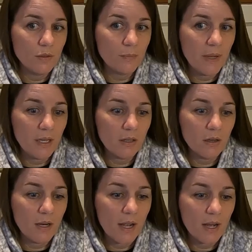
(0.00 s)
depending
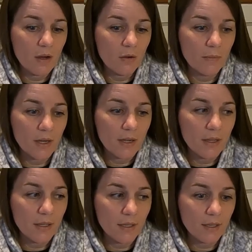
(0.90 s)
on how
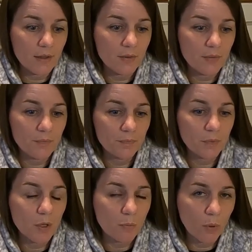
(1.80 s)
my
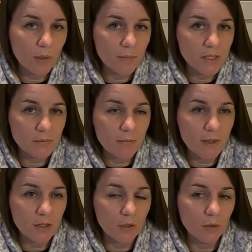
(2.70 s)
appointments, my
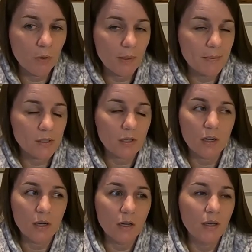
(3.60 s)
medical appointments
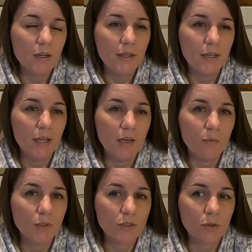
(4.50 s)
are
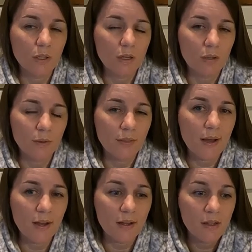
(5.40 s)
and what's going on with
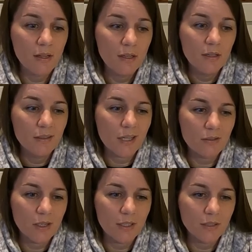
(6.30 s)
that,
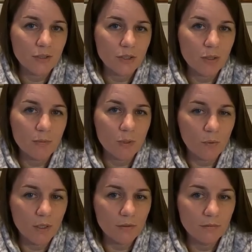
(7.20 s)
that'll kind of determine
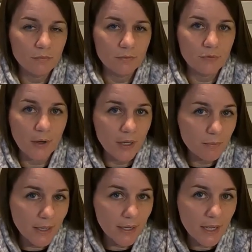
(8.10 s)
what
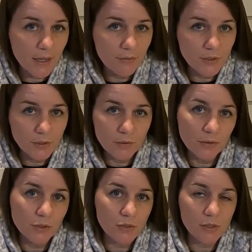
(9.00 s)
freedom I have to
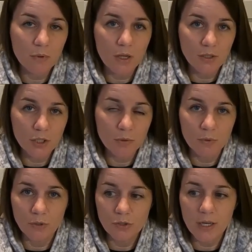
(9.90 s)
do some long-term
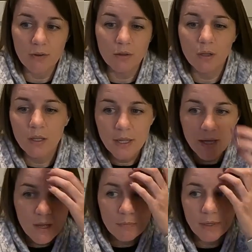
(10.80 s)
road travel.
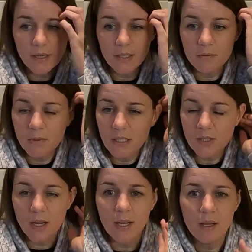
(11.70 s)
But in the
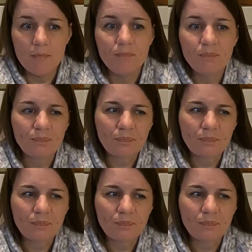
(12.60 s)
meantime,